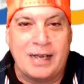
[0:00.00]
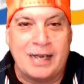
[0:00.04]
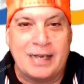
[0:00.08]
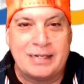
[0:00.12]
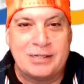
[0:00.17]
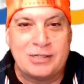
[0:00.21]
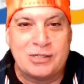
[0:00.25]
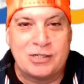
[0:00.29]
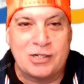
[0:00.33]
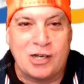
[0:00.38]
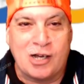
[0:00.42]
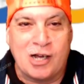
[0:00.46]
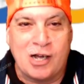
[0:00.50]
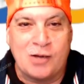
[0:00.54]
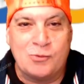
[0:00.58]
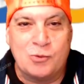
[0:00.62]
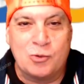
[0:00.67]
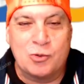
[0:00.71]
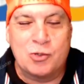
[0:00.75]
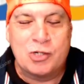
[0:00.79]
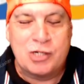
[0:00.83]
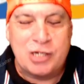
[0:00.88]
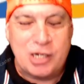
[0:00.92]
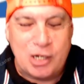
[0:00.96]
And I
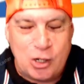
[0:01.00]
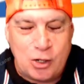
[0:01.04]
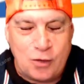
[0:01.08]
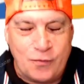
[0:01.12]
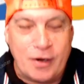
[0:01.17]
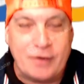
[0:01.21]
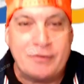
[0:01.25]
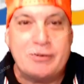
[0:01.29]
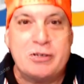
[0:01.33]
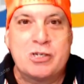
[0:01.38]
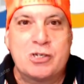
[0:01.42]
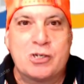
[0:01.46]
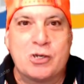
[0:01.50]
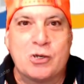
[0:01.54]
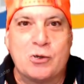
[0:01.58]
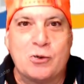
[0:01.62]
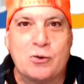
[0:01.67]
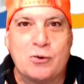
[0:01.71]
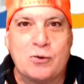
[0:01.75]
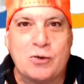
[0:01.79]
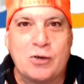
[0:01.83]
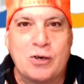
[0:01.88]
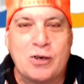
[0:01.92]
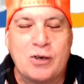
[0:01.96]
will see you very
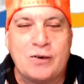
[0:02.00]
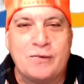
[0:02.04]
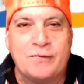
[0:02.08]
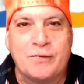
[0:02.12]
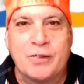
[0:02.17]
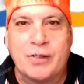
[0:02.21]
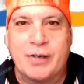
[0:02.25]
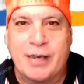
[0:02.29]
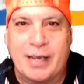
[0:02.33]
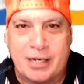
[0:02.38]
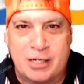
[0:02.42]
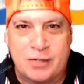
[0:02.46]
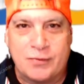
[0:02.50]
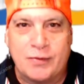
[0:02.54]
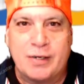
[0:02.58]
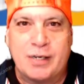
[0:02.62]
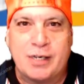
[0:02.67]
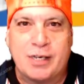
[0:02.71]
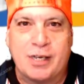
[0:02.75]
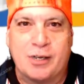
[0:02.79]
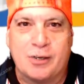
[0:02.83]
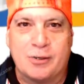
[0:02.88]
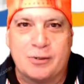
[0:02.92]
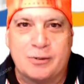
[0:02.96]
soon for the next
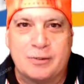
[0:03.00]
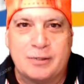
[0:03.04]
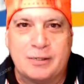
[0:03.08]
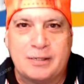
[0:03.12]
video.